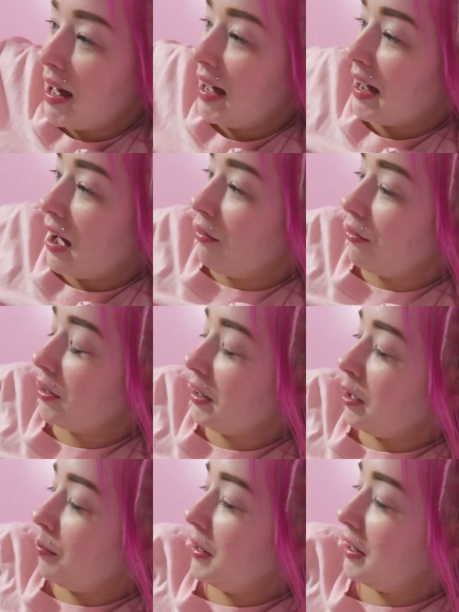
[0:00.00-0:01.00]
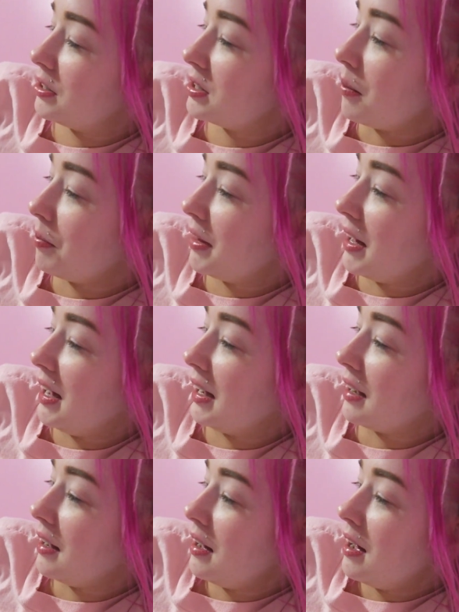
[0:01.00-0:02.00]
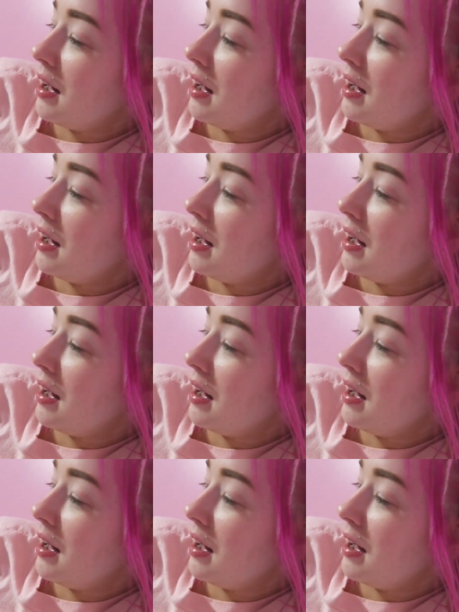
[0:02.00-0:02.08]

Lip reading: hang out for a little bit or something.